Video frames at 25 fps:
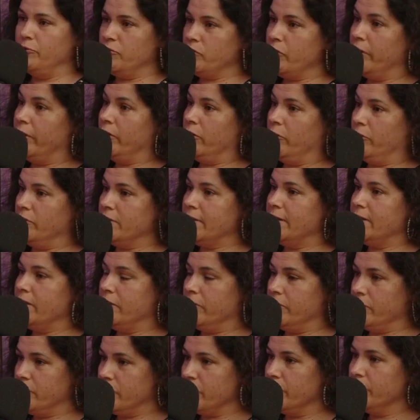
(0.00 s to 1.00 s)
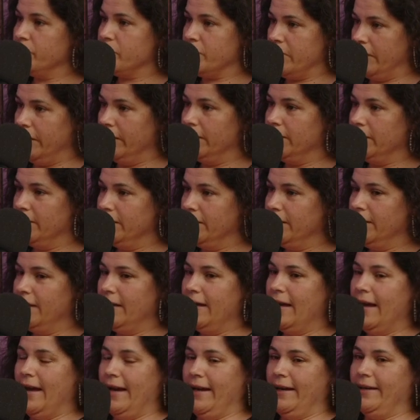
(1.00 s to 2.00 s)
you're trying to contact a consultant
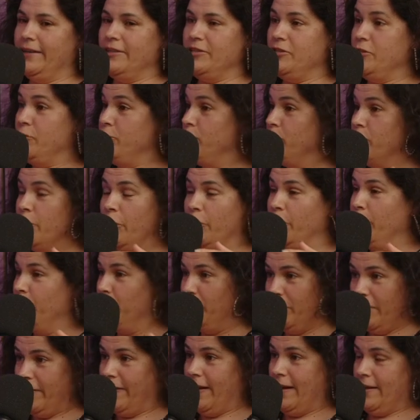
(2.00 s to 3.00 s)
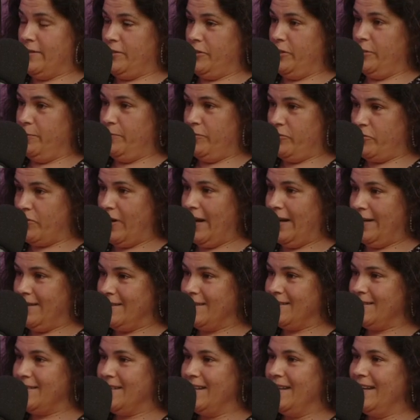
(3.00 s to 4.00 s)
and you know that they're super
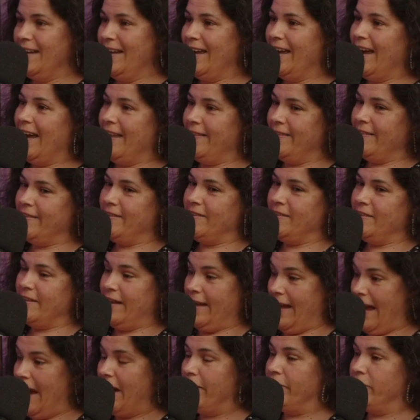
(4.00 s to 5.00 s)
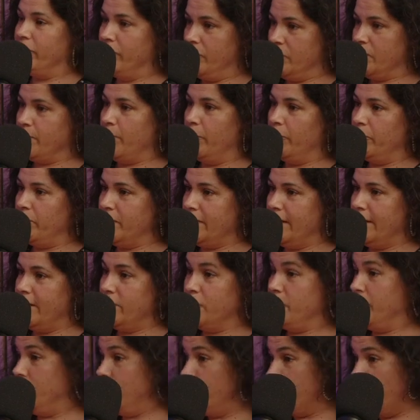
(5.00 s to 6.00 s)
stressed and they haven't
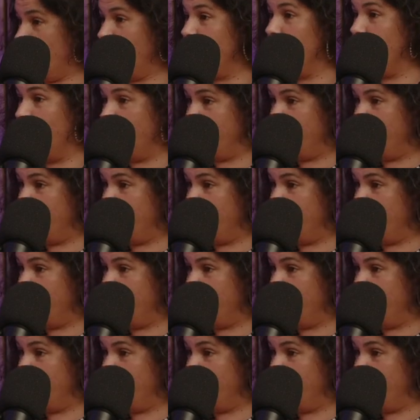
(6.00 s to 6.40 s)
responded, or you don't know